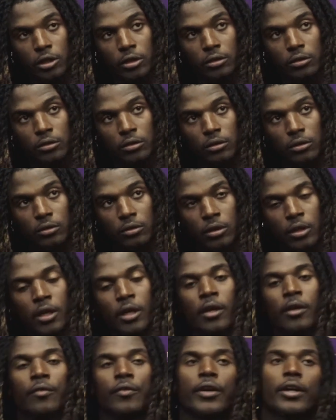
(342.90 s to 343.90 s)
Right.
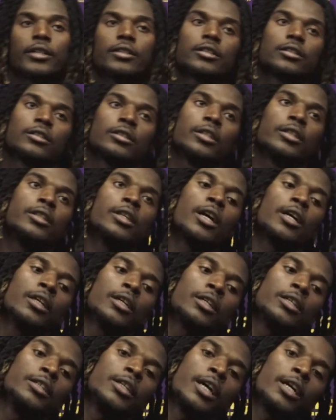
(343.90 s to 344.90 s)
Facts. He
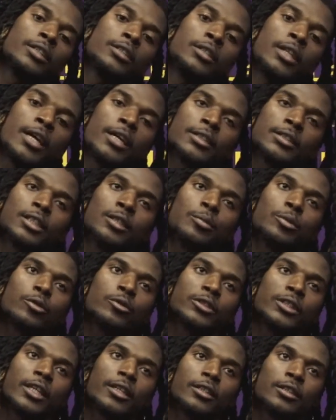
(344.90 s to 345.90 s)
not like a typical
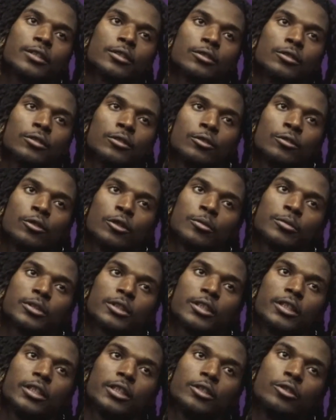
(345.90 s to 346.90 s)
tight end. You know what I'm
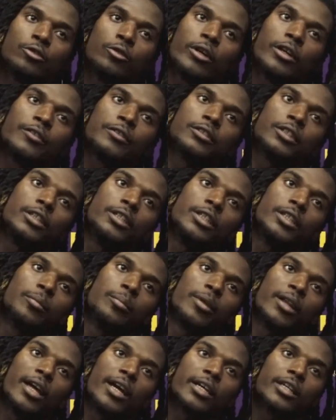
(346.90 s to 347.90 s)
saying? He do everything. He can
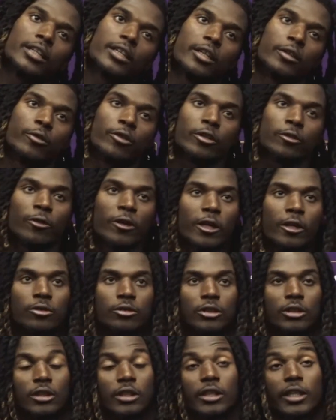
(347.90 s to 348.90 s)
block. He can run routes.
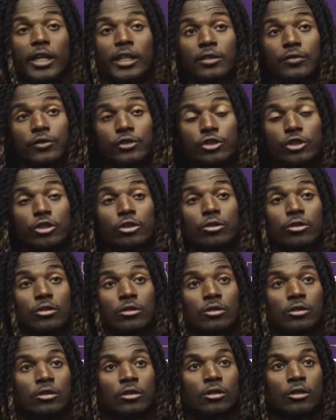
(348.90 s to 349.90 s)
He can catch for sure.
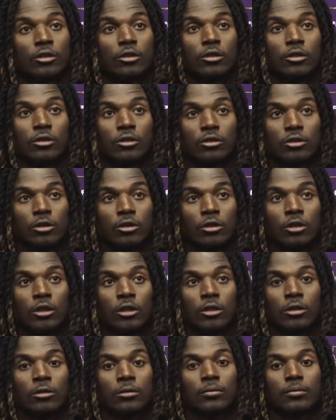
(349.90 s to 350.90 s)

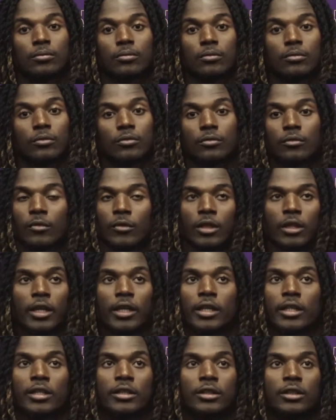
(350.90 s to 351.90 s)
So, yeah,
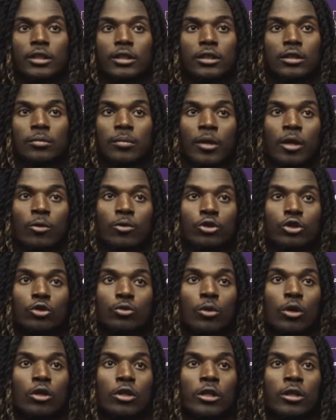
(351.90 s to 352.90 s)
it's just about what you
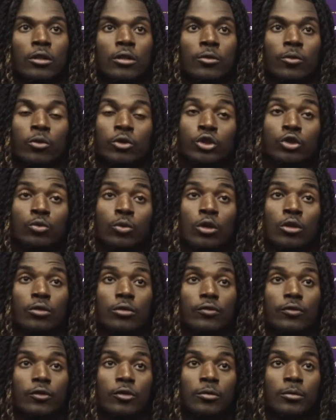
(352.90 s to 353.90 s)

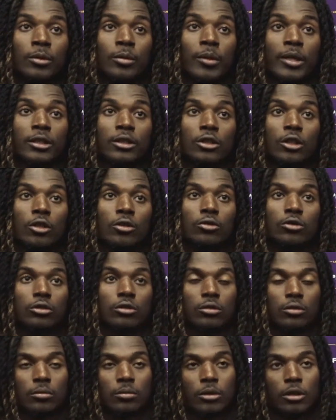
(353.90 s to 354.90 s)
want from him as a coach.
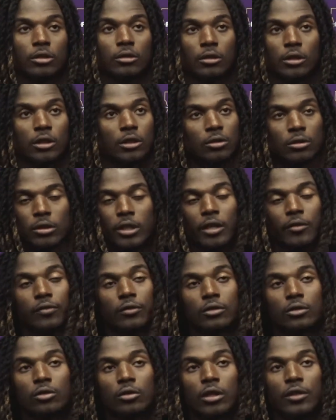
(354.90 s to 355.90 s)
But he could
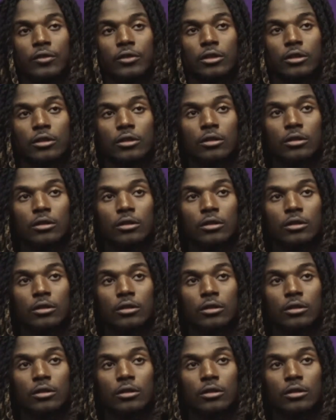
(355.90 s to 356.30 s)
definitely do everything.